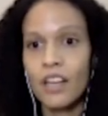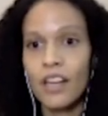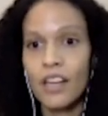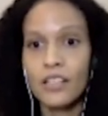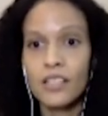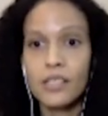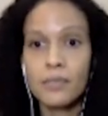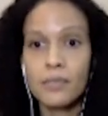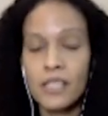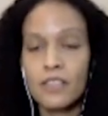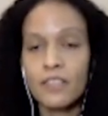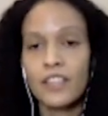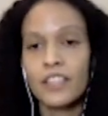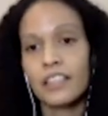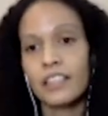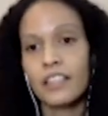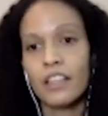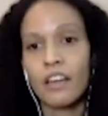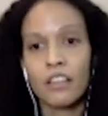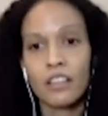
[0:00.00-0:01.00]
and
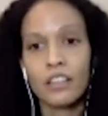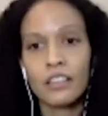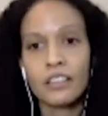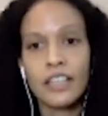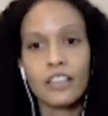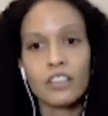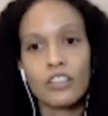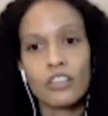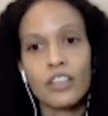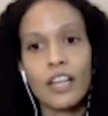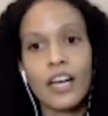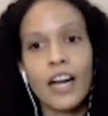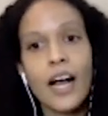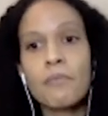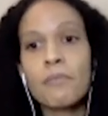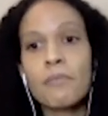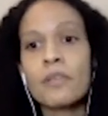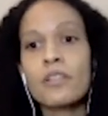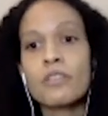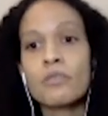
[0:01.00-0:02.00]
specifically the architecture that
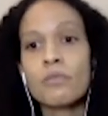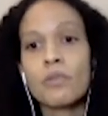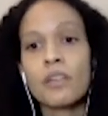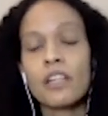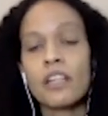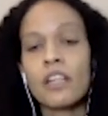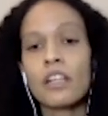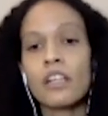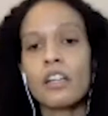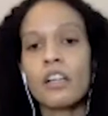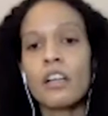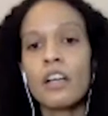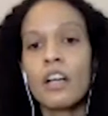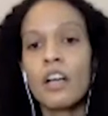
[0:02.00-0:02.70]
happens within